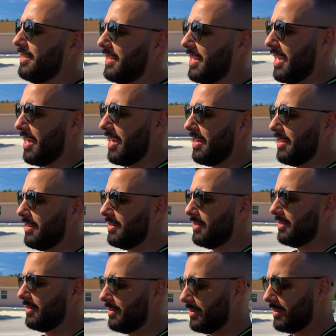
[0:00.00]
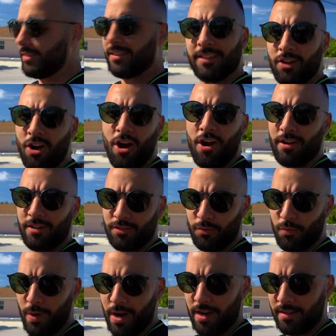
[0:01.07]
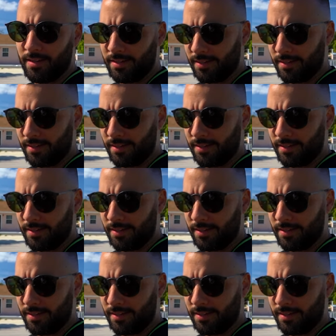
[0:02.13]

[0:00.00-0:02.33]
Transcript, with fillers: yeah, the car isn't wet.